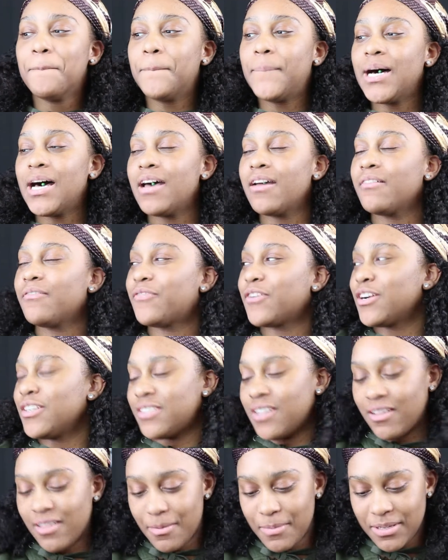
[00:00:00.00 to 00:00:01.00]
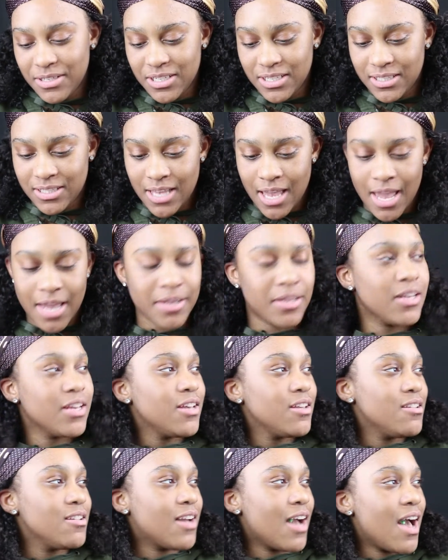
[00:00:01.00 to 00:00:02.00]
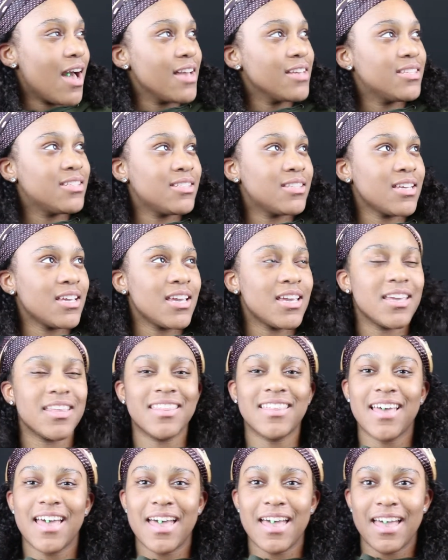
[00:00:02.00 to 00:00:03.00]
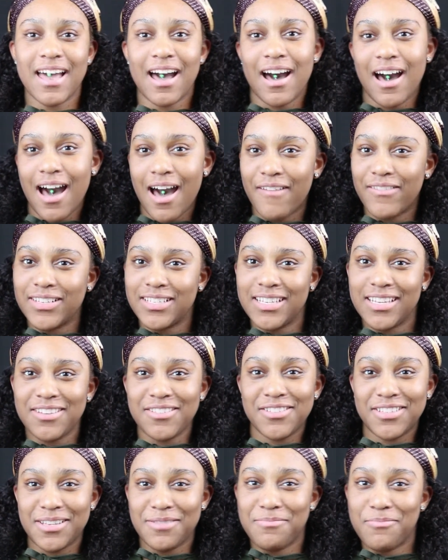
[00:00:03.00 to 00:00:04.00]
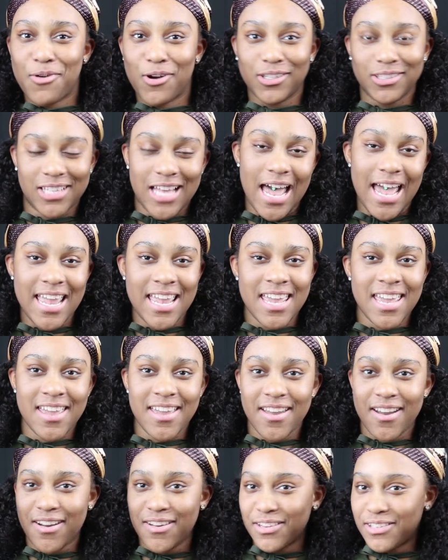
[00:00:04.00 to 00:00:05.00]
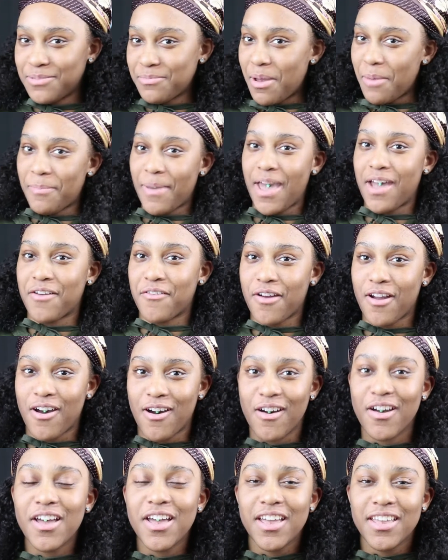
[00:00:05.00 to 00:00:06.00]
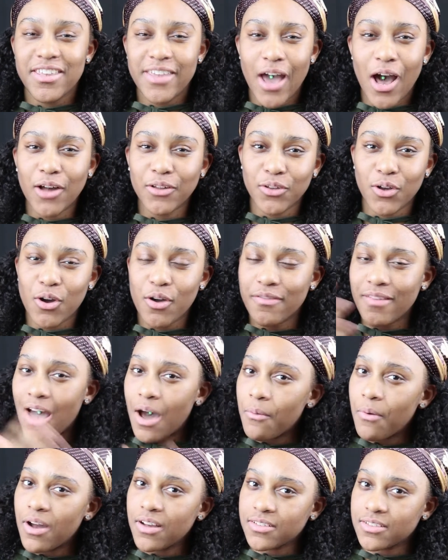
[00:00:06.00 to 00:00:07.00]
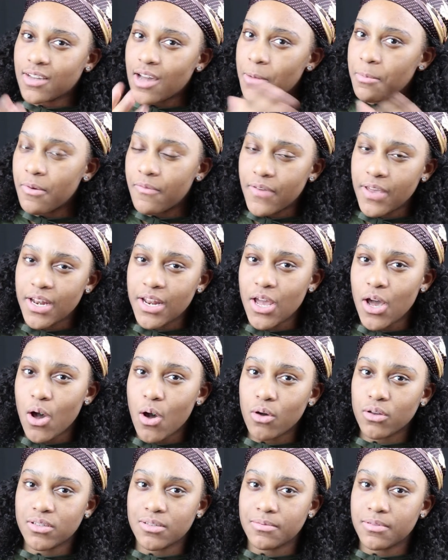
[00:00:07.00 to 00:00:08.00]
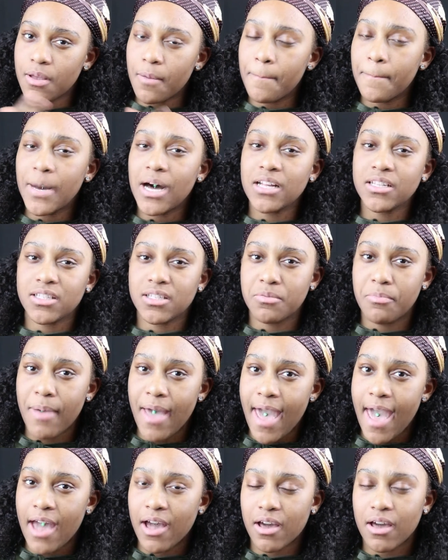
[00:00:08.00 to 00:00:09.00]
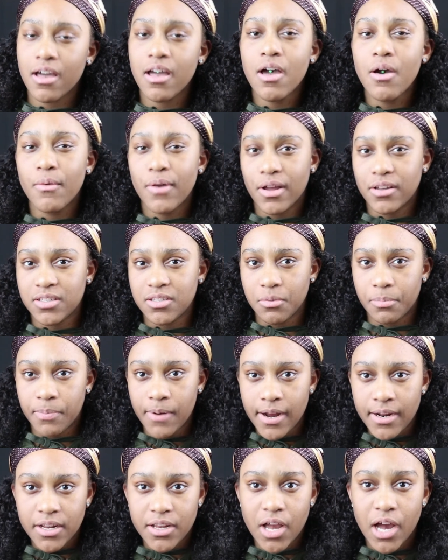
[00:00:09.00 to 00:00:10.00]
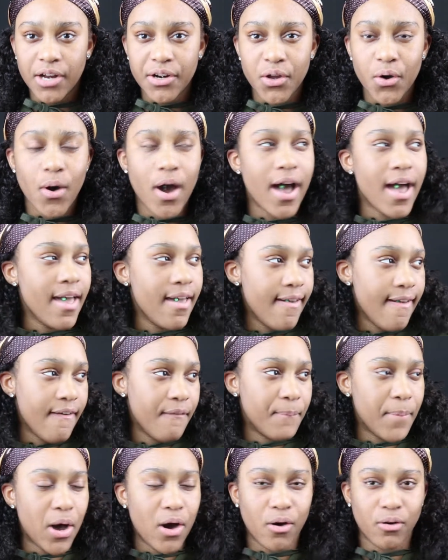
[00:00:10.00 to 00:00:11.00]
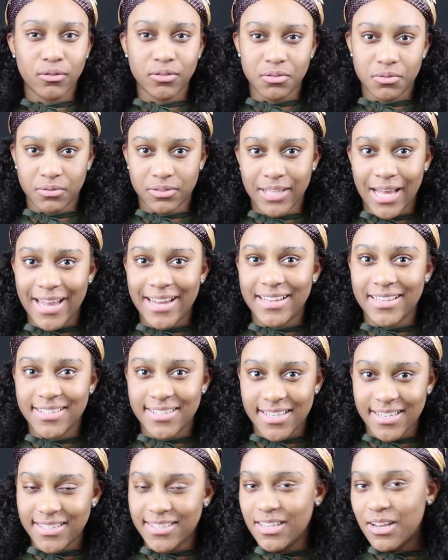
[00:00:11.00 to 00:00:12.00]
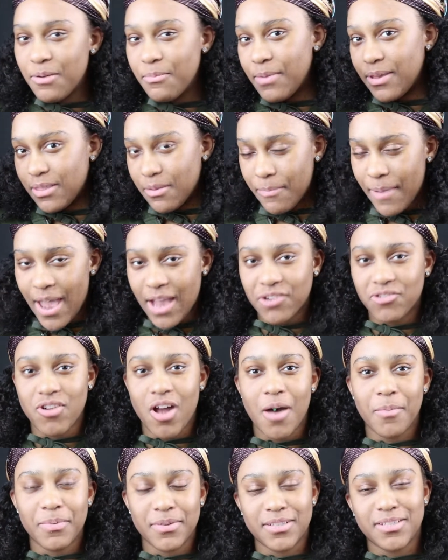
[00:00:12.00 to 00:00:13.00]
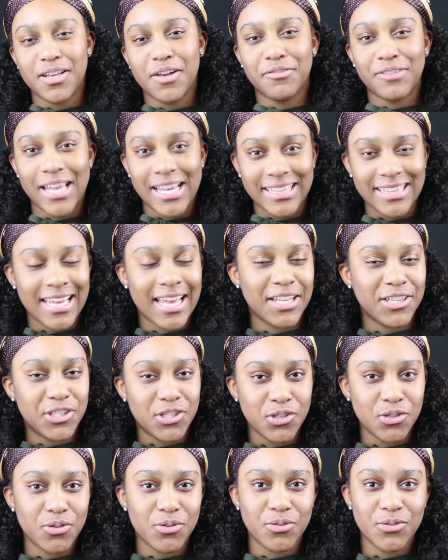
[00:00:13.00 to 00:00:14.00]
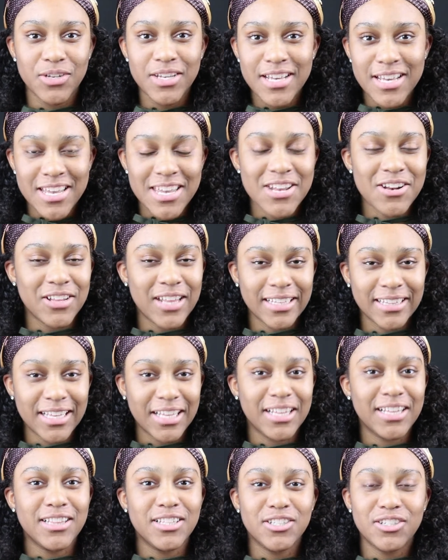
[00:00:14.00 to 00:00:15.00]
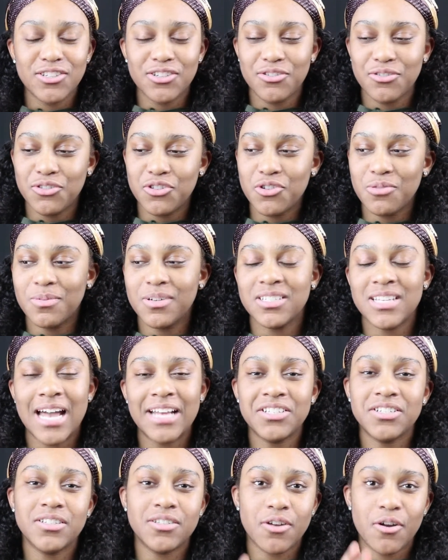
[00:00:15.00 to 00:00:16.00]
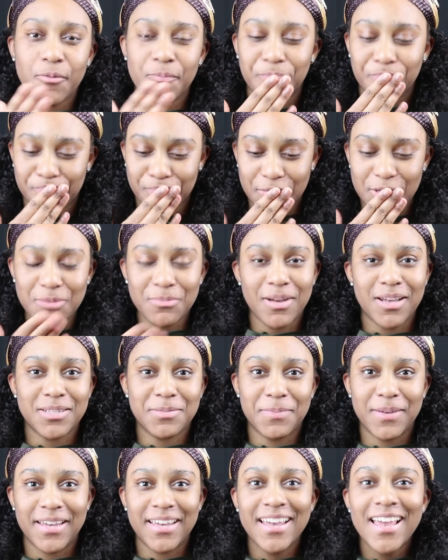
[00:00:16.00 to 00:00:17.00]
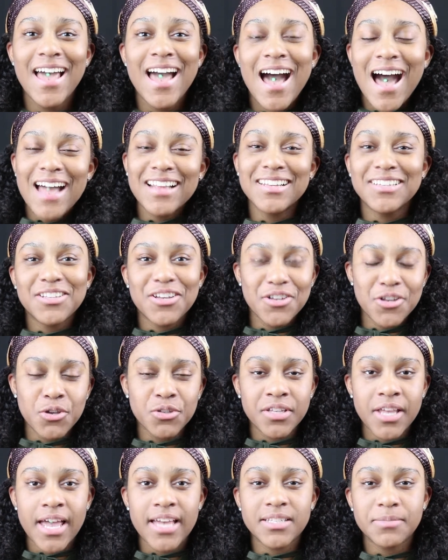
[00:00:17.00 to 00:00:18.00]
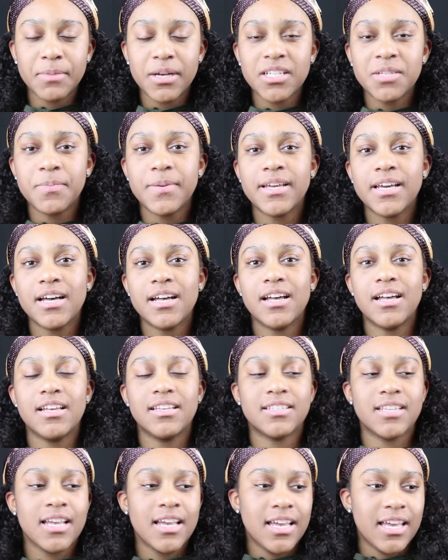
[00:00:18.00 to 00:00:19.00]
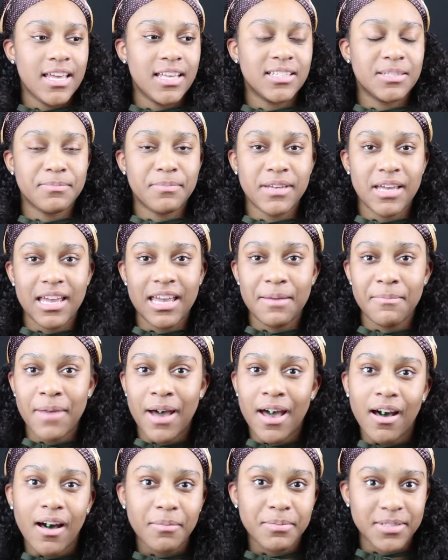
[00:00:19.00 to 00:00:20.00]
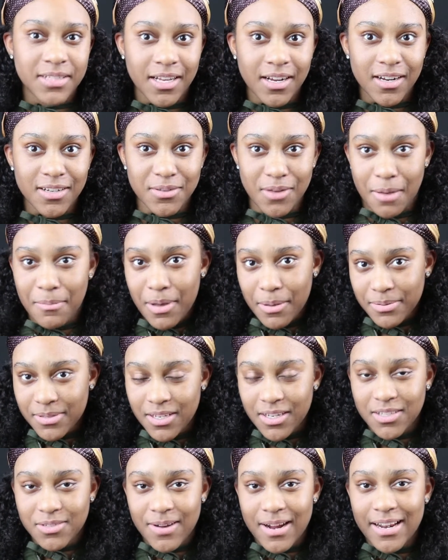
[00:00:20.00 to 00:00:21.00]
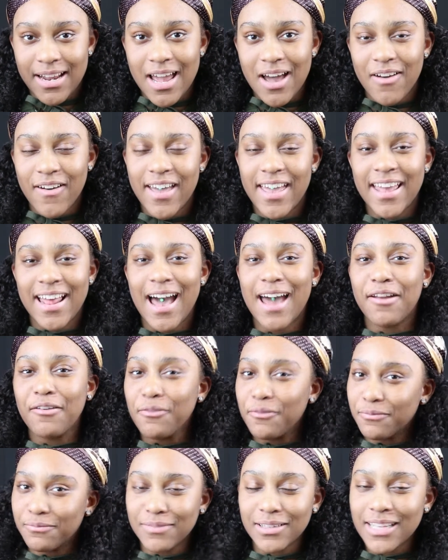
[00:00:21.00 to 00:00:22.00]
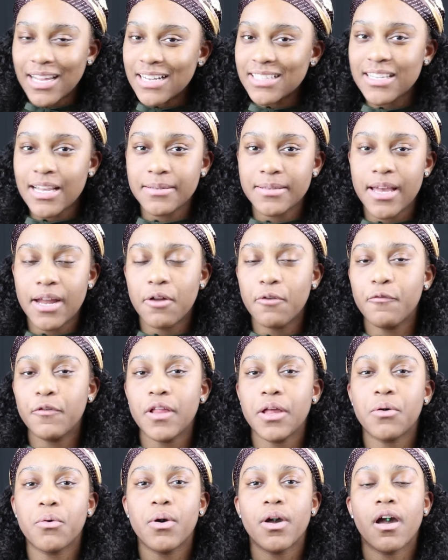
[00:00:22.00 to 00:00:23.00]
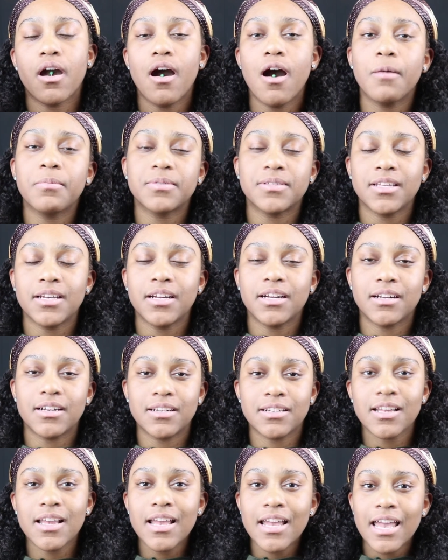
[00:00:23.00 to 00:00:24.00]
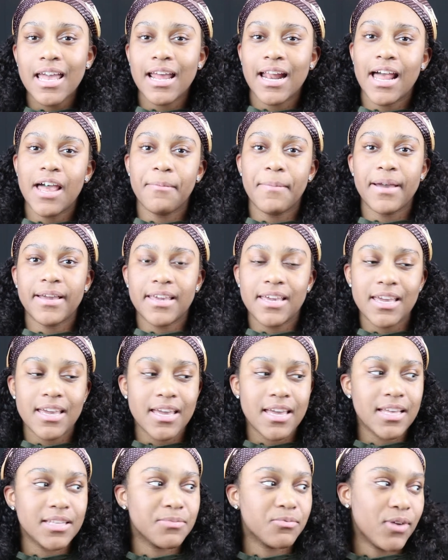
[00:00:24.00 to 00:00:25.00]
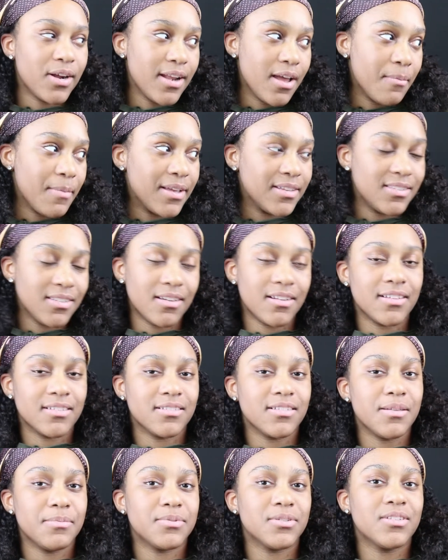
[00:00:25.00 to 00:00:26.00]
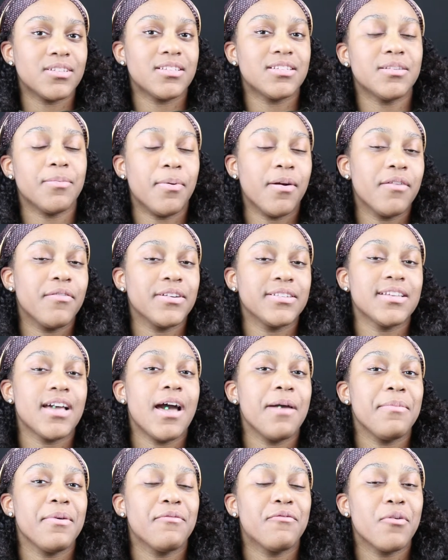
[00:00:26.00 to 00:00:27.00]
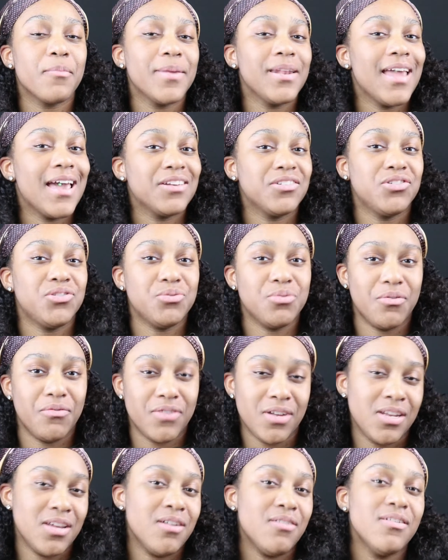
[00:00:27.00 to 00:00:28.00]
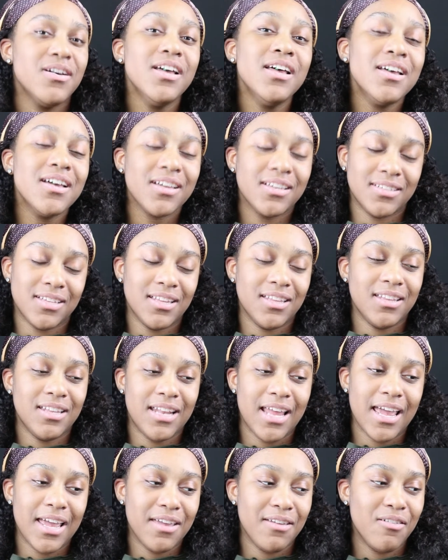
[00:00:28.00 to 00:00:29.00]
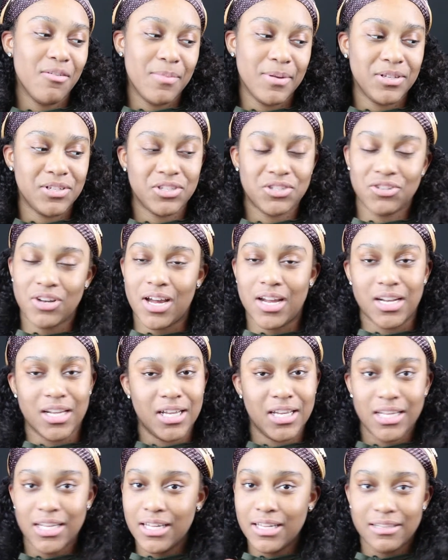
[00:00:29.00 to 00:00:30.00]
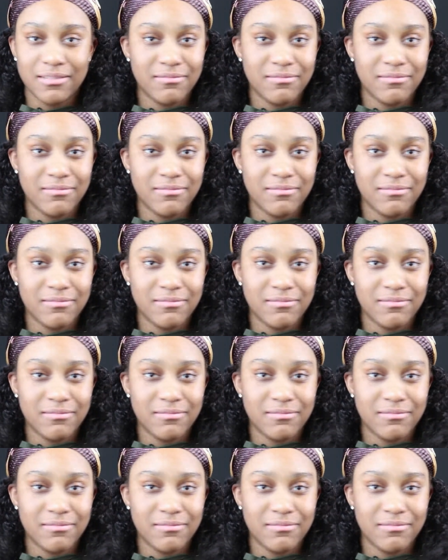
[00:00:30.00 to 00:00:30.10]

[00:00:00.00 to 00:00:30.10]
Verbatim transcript: But, first off, let me just say, you guys see that, obviously, you see more light here. You see my background. Y'all know, if y'all watched a couple videos some months back when I was still pregnant, y'all know I have my own little lighting system and the backdrop and stuff like that, too. You know, like the other little YouTubers. I just don't use it as much because it's in my upstairs. I'm upstairs right now, and a lot of times I don't feel like going upstairs, and I have my kids. Right now my son is asleep, so this is the perfect timing for me to actually do a video, because other than that, he would be just trying to